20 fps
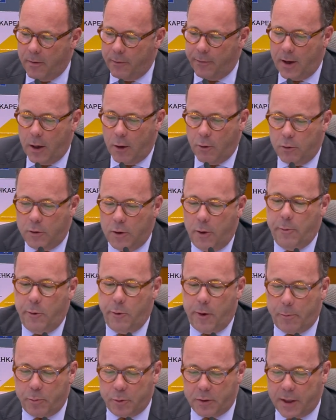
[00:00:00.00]
Fellow
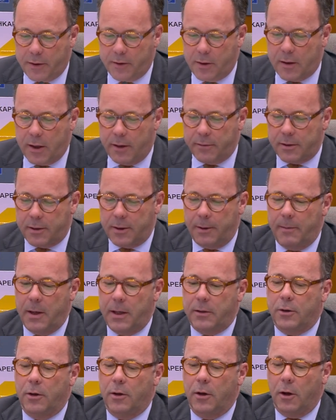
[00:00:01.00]
representatives,
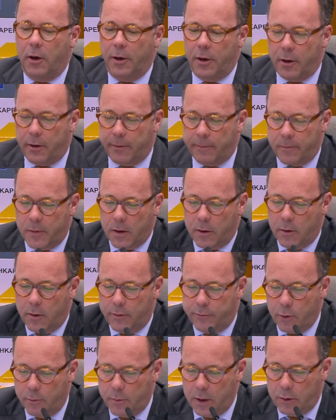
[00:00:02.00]
it's an honour
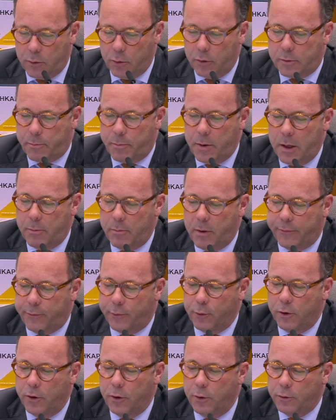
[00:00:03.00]
for me to speak
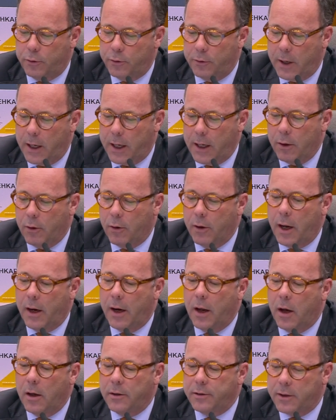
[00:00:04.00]
before you today on
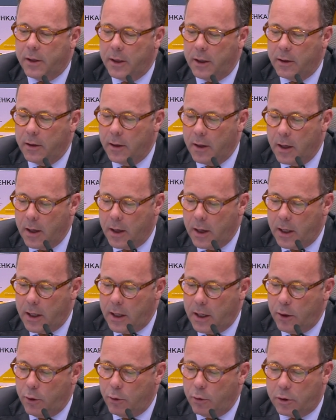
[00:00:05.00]
enhancing
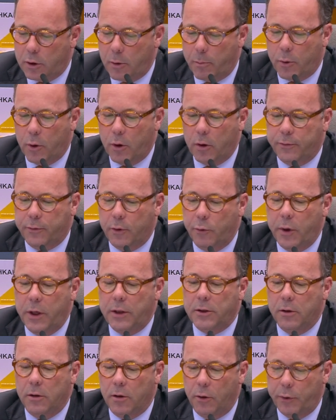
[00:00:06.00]
EU support for
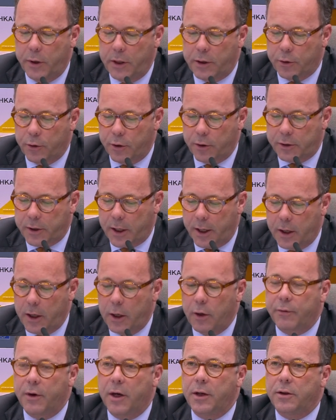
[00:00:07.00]
regional research and
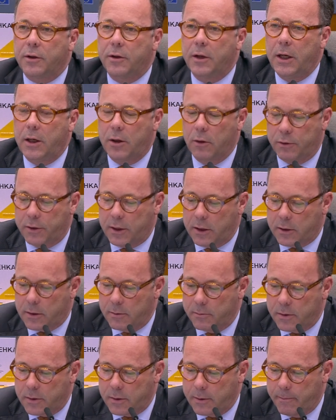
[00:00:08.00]
innovation
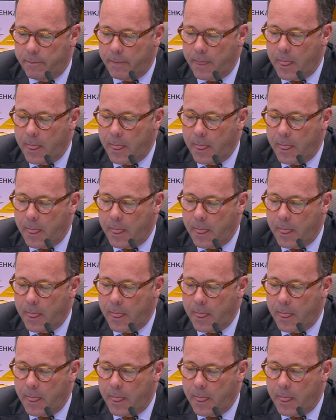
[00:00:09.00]
ecosystems.